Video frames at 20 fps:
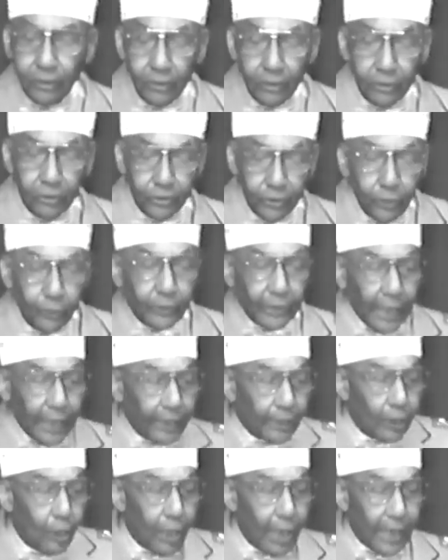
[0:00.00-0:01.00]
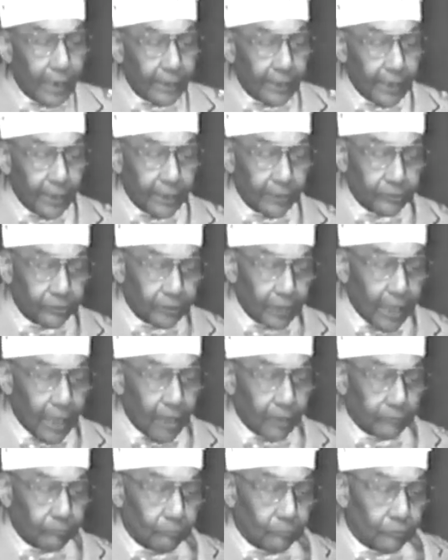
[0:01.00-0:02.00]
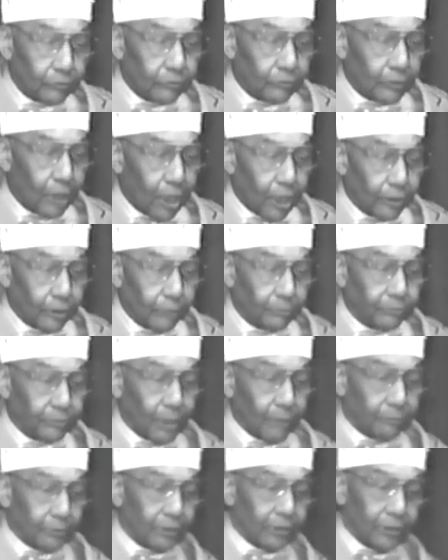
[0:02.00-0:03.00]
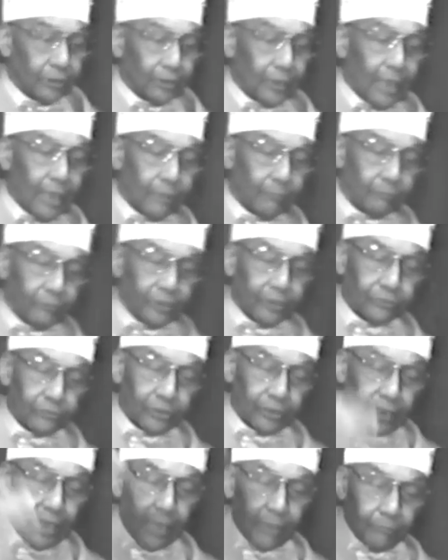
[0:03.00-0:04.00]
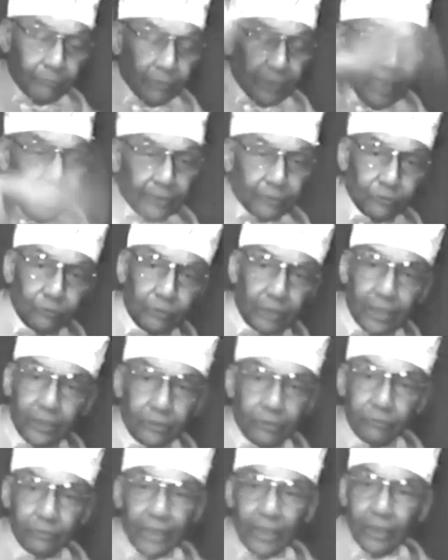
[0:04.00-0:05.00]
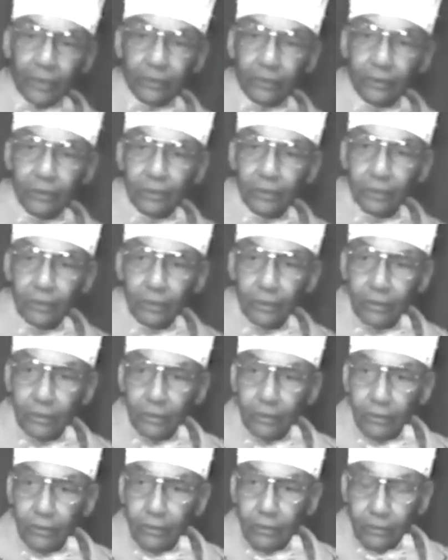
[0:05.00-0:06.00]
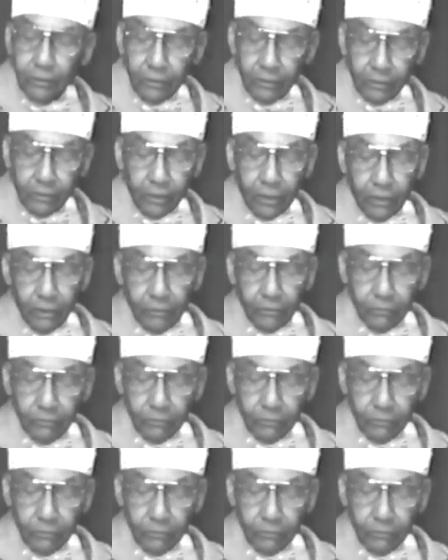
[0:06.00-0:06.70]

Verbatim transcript: You can't go out here and say, start up something and now I'm this and now I'm that. You can't do that. Right. No.